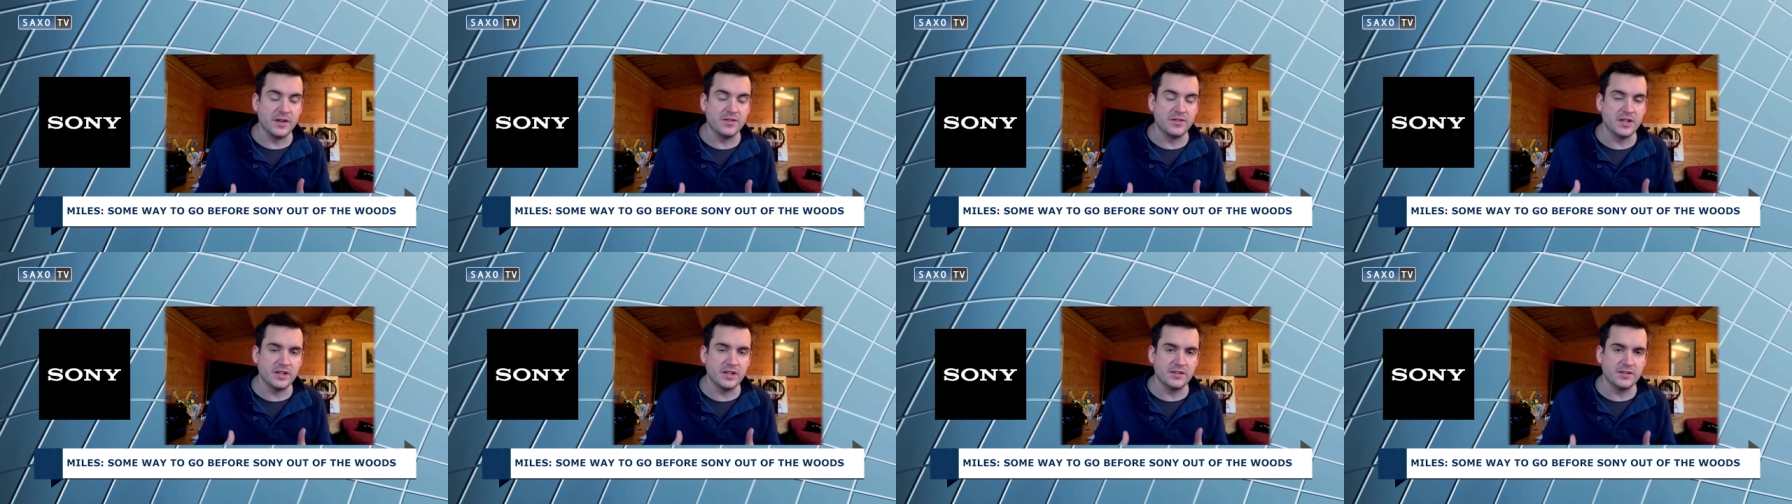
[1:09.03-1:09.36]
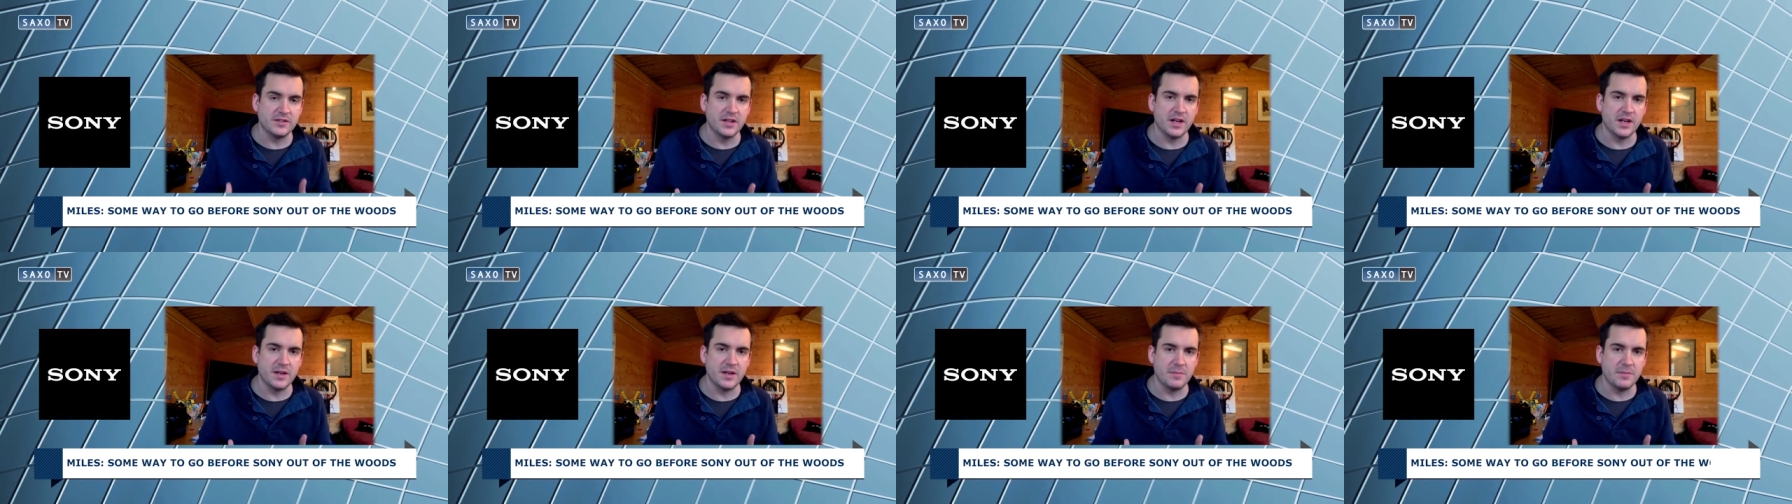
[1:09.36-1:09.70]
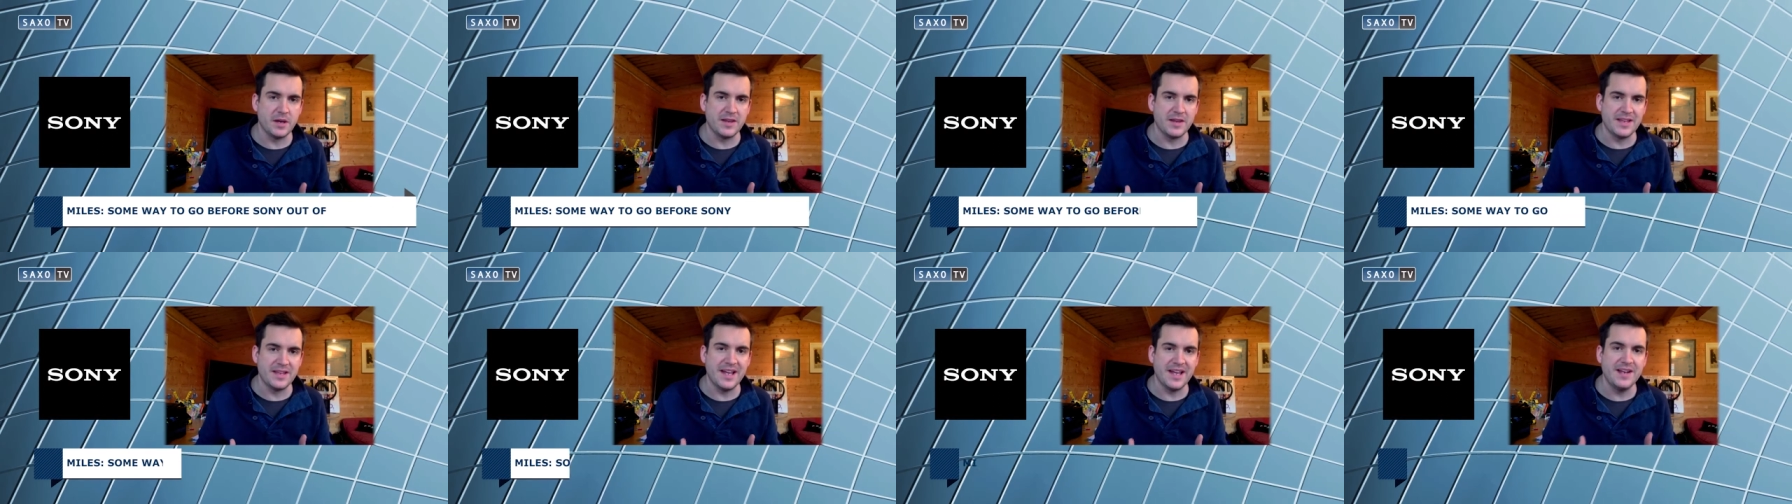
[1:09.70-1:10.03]
And I think
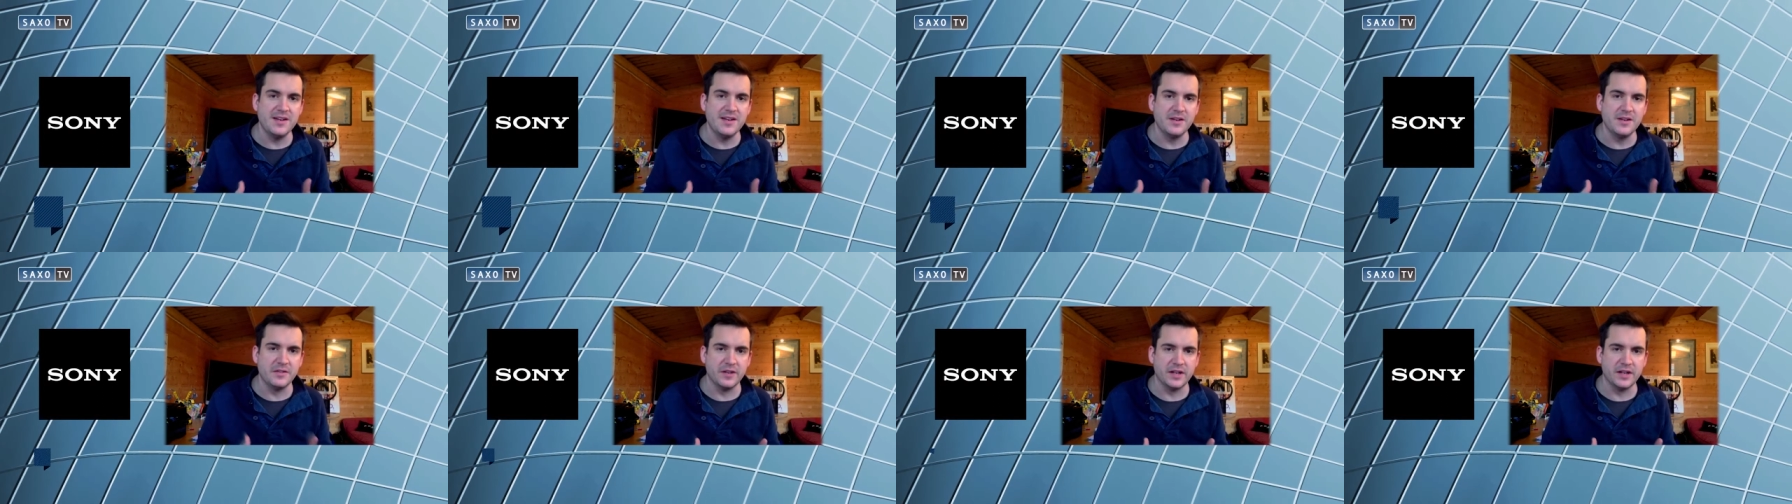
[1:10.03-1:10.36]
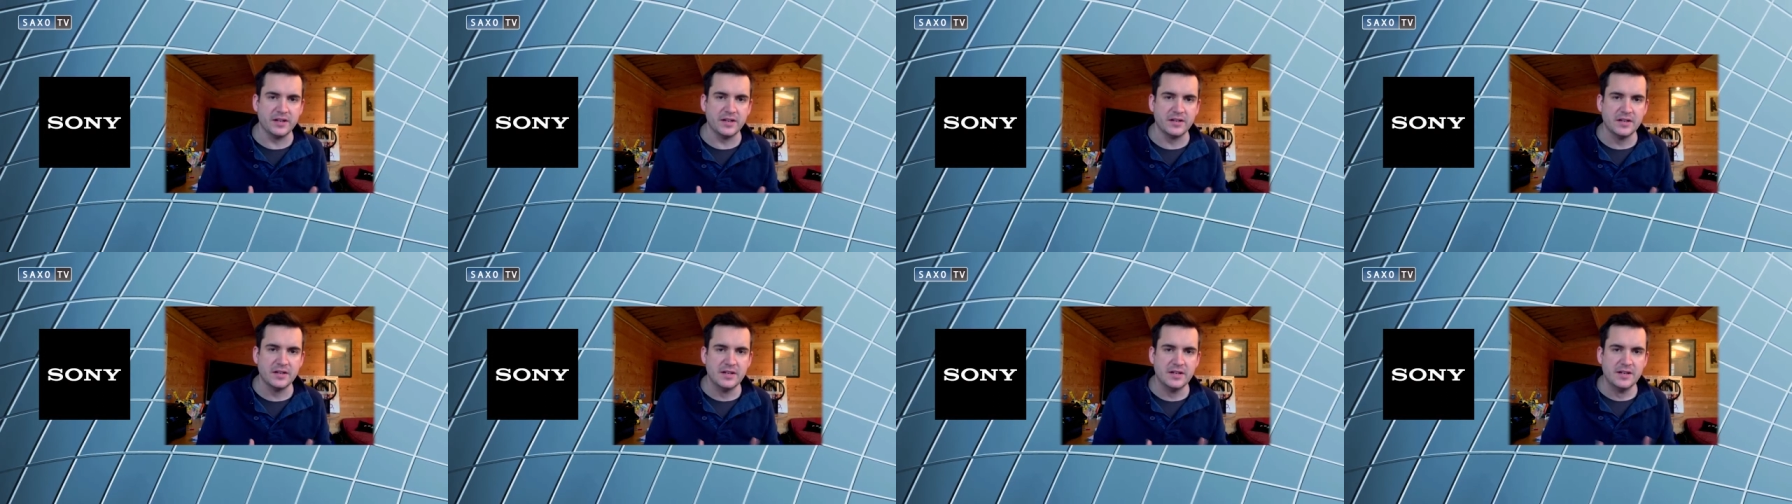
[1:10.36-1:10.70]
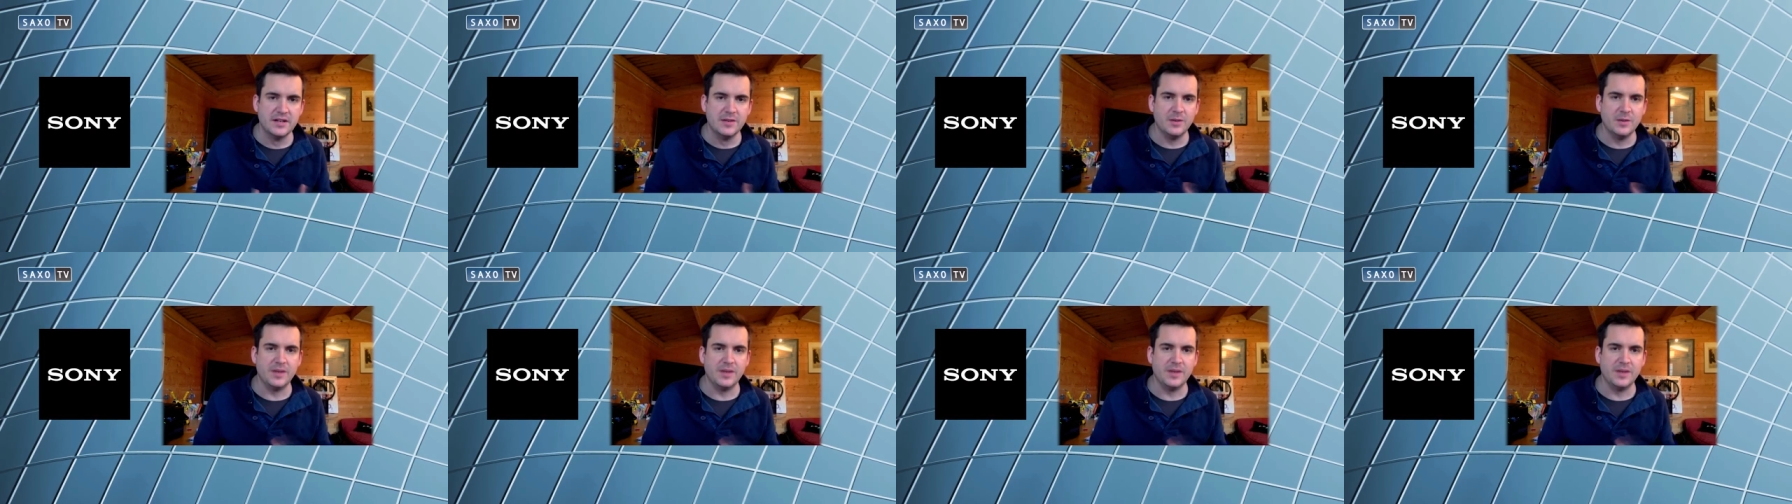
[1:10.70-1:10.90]
certainly by the end of it,